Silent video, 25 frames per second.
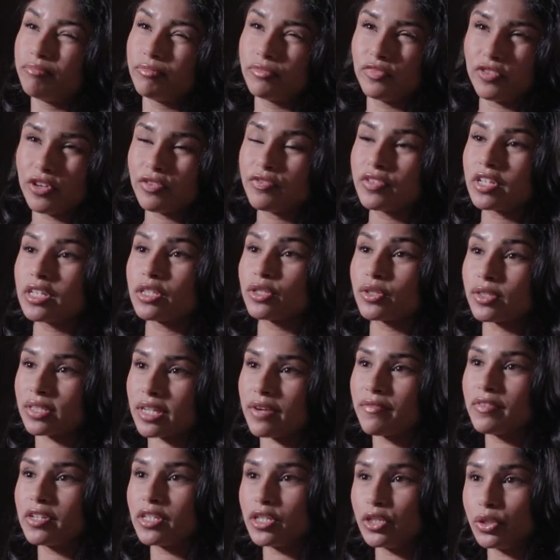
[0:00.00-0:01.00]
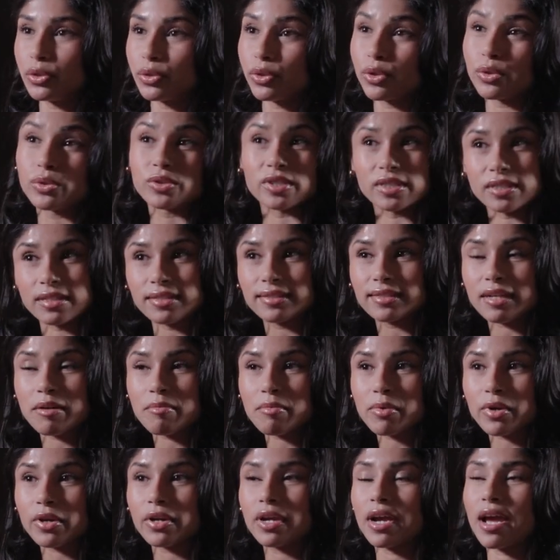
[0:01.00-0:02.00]
50 to 70 euros in the
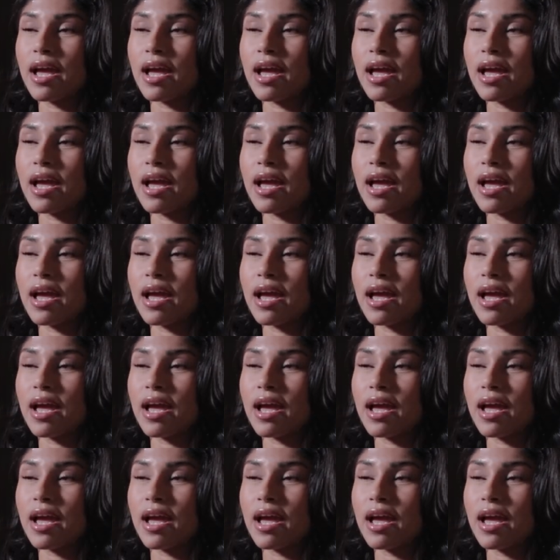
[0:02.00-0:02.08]
summer